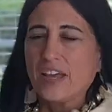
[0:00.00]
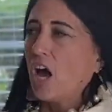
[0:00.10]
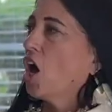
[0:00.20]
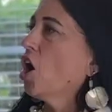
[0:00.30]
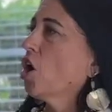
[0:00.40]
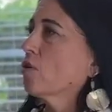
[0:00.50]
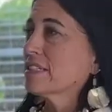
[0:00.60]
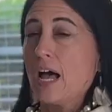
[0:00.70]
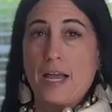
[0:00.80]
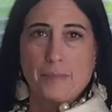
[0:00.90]
Oh,
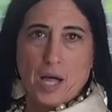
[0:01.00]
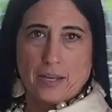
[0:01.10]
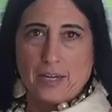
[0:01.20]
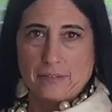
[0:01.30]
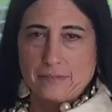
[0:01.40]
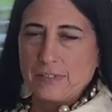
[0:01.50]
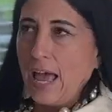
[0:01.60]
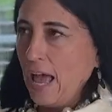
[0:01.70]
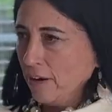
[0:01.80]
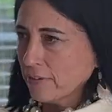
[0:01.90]
time blocking.
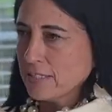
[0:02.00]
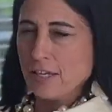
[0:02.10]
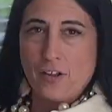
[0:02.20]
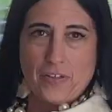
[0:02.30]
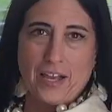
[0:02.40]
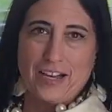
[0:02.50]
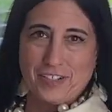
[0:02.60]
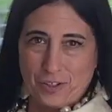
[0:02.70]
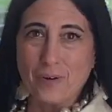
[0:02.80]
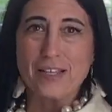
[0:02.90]
Every single thing I
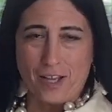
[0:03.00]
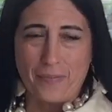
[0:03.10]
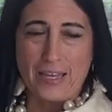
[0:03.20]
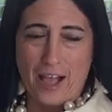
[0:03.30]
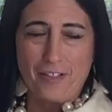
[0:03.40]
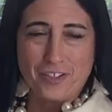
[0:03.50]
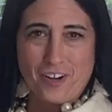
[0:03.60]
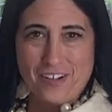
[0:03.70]
do is on the calendar.